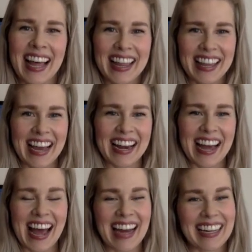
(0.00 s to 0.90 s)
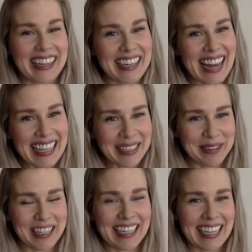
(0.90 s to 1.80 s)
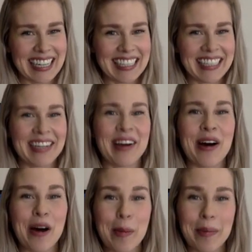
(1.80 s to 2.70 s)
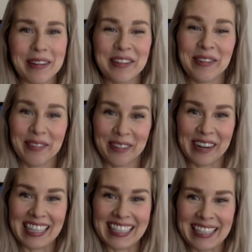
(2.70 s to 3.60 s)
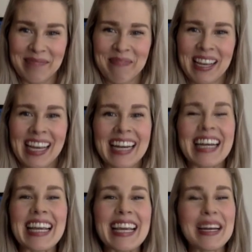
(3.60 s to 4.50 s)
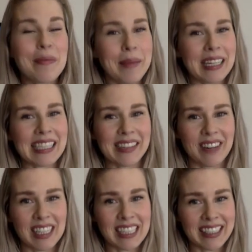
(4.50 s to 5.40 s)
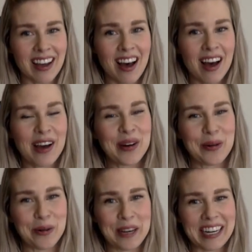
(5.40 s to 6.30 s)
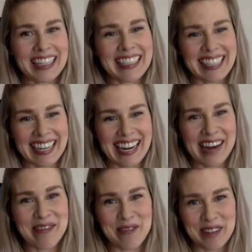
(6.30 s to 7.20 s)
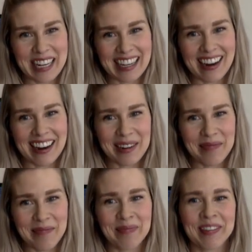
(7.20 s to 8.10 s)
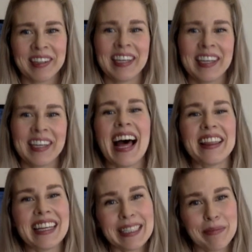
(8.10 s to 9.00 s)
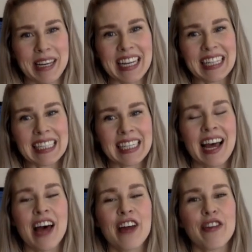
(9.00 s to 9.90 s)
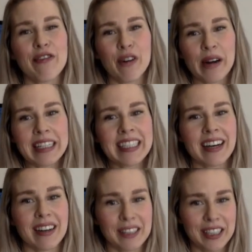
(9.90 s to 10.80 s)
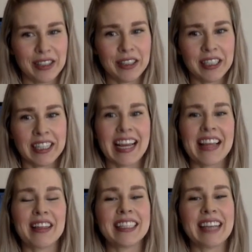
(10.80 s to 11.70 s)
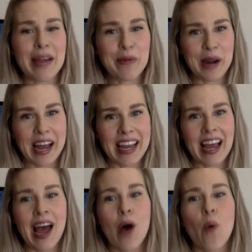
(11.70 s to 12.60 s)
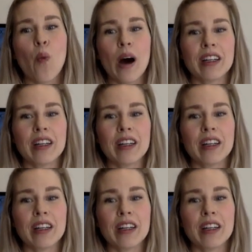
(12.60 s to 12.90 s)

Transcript: Then the next one is about forest. Niin metsä vastaa kuin sinne huudetaan. And this means the forest answers in the same way one